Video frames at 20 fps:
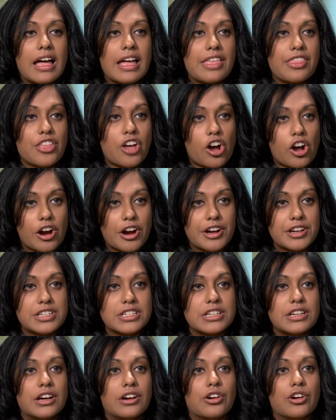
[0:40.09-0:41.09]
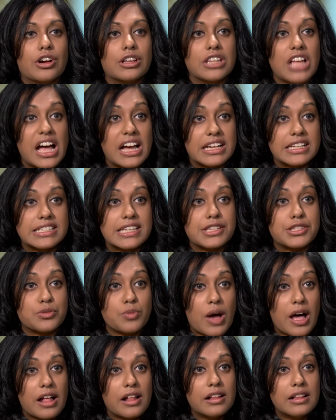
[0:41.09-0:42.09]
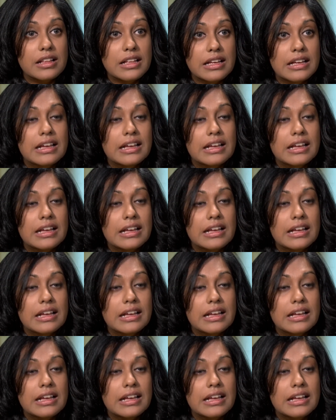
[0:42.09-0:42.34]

in the heart or lungs as well.